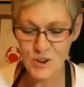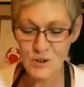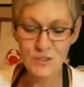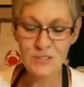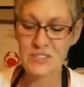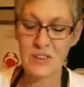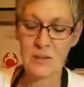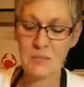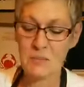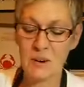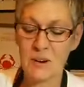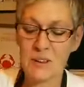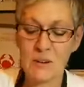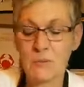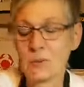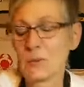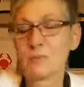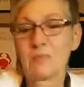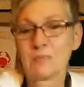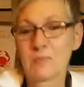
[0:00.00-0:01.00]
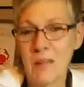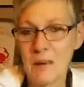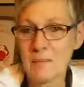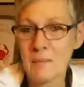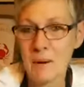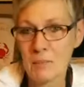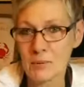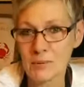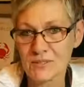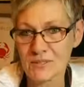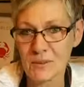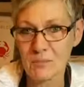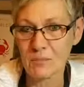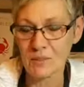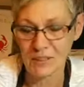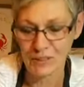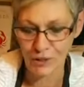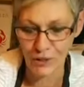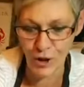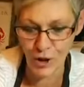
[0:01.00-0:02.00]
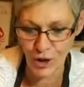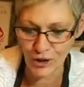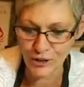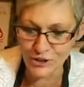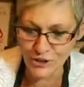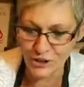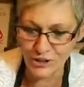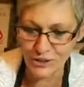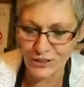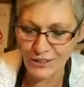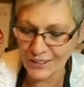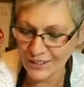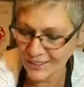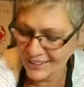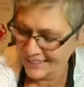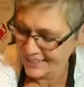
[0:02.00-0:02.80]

somebody would come up with something logical.